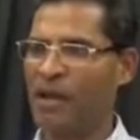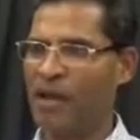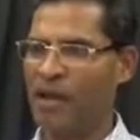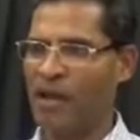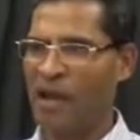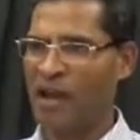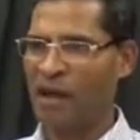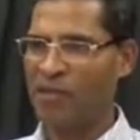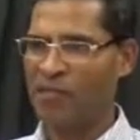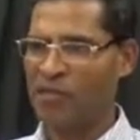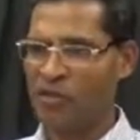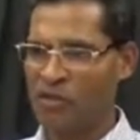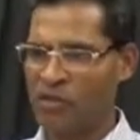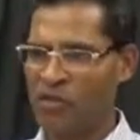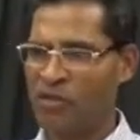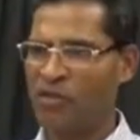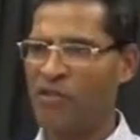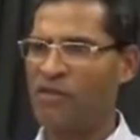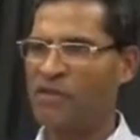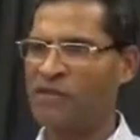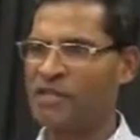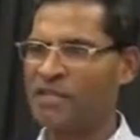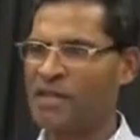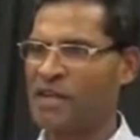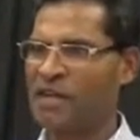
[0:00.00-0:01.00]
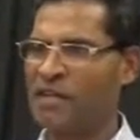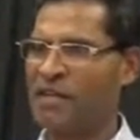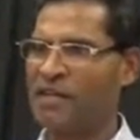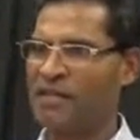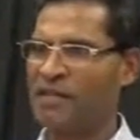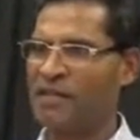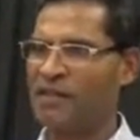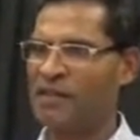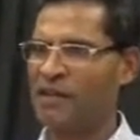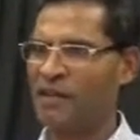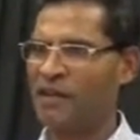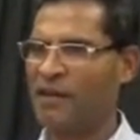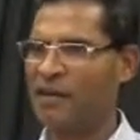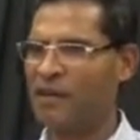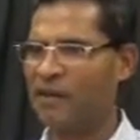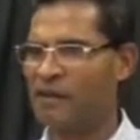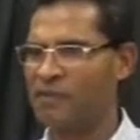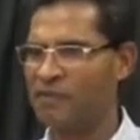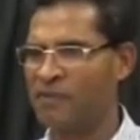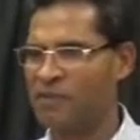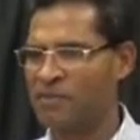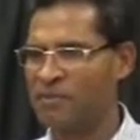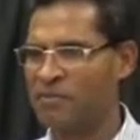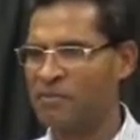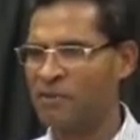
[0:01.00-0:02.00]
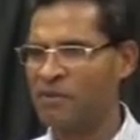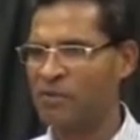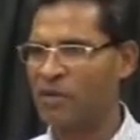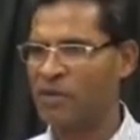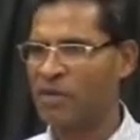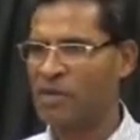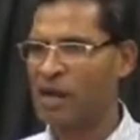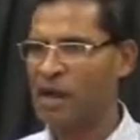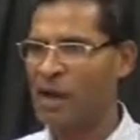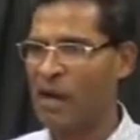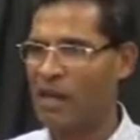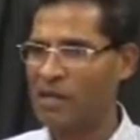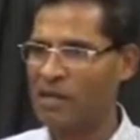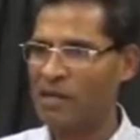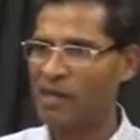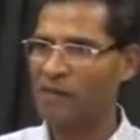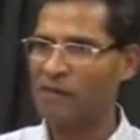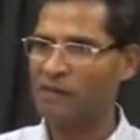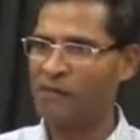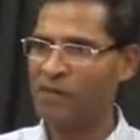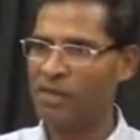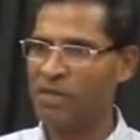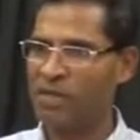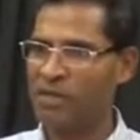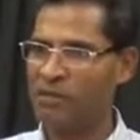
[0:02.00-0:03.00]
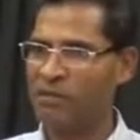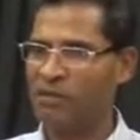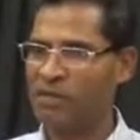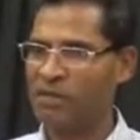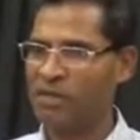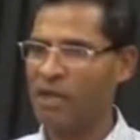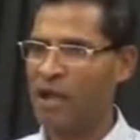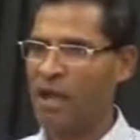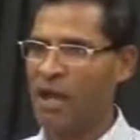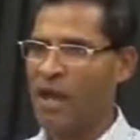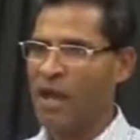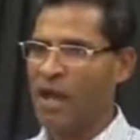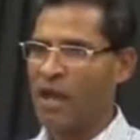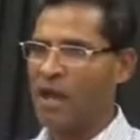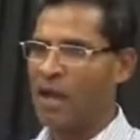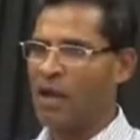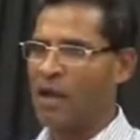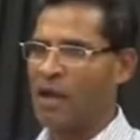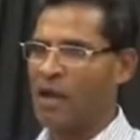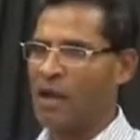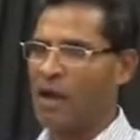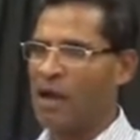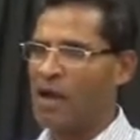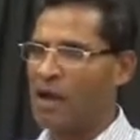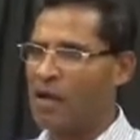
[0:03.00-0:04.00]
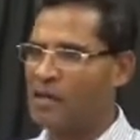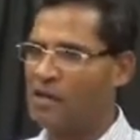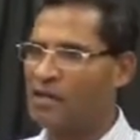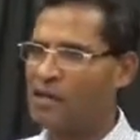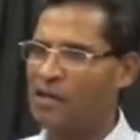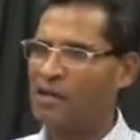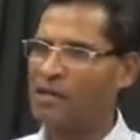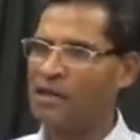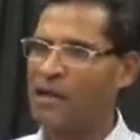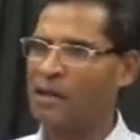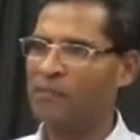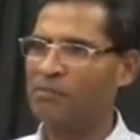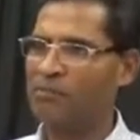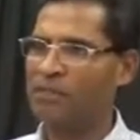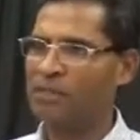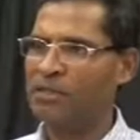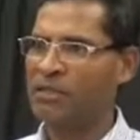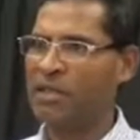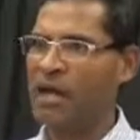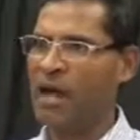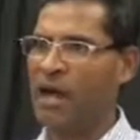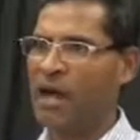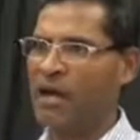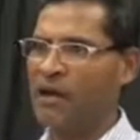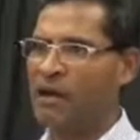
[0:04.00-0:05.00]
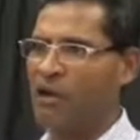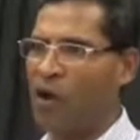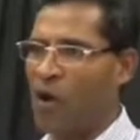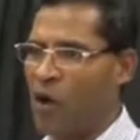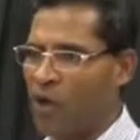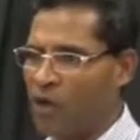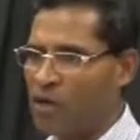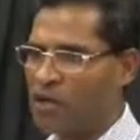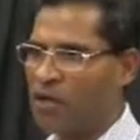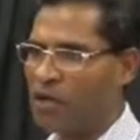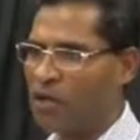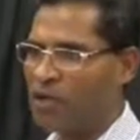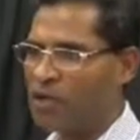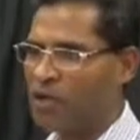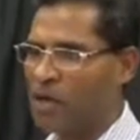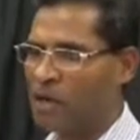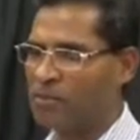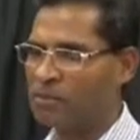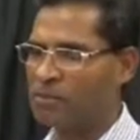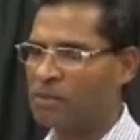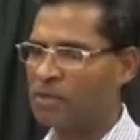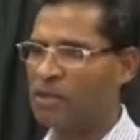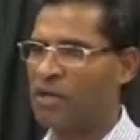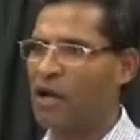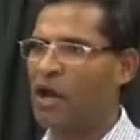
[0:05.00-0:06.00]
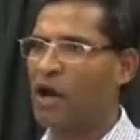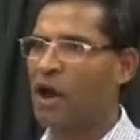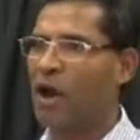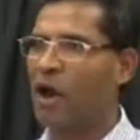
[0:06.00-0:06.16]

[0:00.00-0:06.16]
I'm sure you have studied the difference between cardinal variables, cardinal numbers and ordinal numbers.